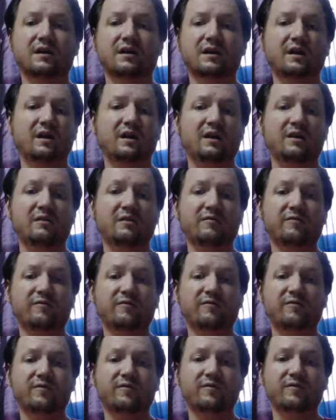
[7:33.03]

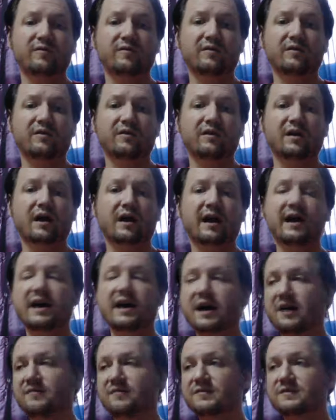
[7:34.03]
If I
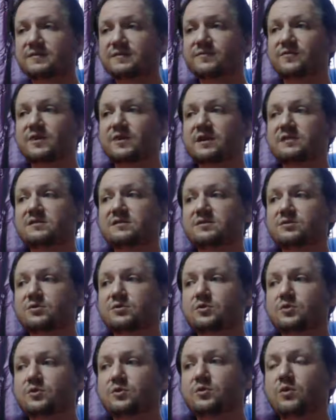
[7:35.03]
have some friends
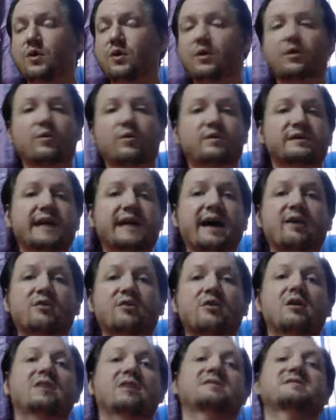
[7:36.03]
who are going to
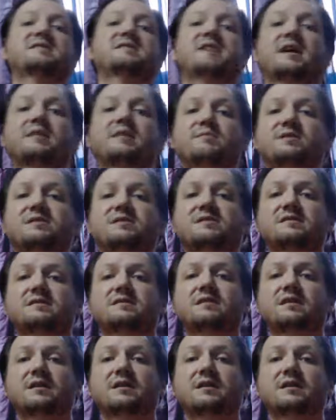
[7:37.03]
Alcoholics Anonymous